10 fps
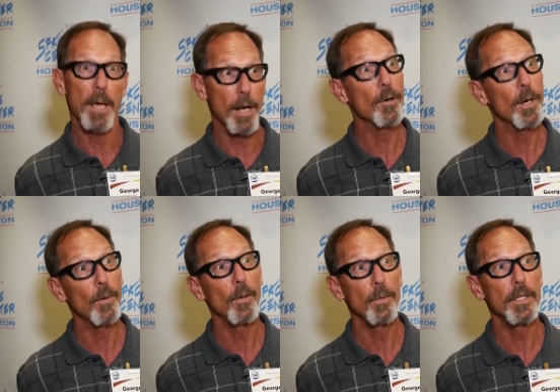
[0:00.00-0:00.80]
better at
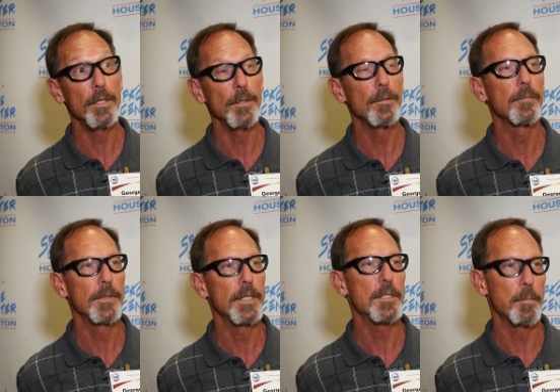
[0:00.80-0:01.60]
what we do
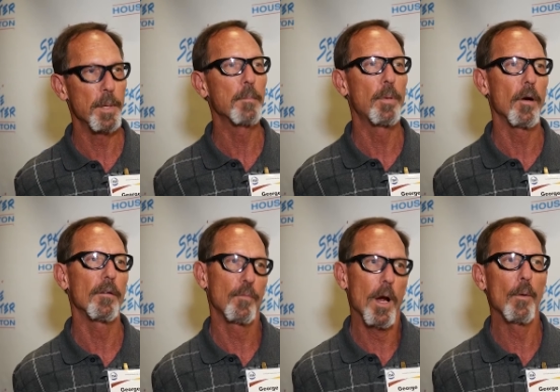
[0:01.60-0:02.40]
is a big part
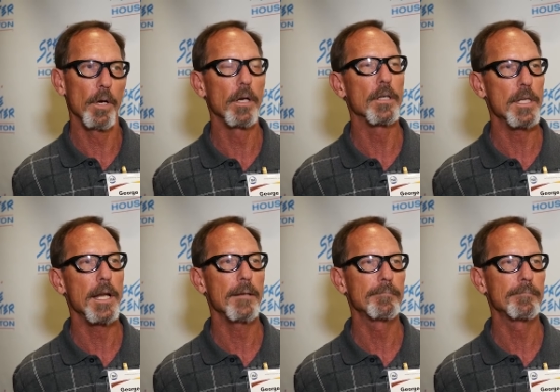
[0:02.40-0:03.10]
of why we're here today.